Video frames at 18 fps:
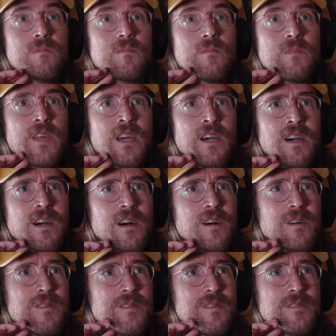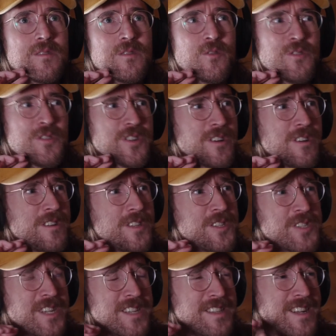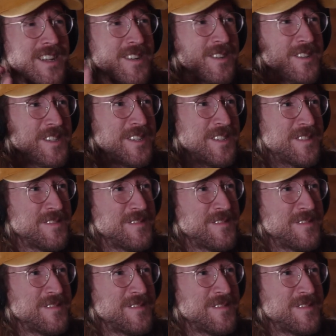Yeah, George Carlin's not that good.